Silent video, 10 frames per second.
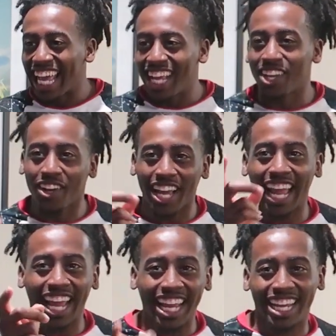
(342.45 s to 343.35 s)
Hey,
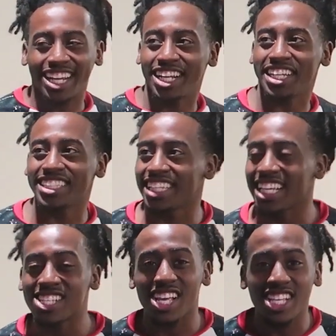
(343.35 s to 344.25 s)
see,
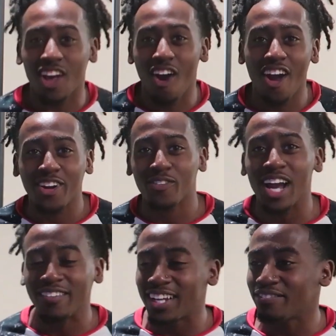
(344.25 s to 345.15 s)
it's hard to
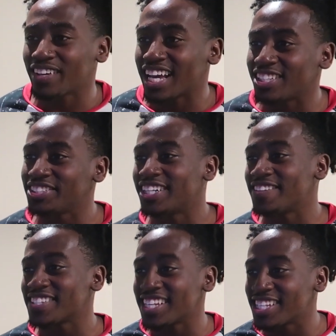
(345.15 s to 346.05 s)
rap that fast, you know
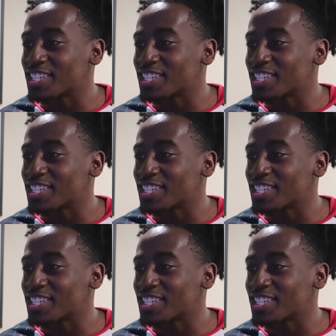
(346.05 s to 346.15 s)
what I'm saying?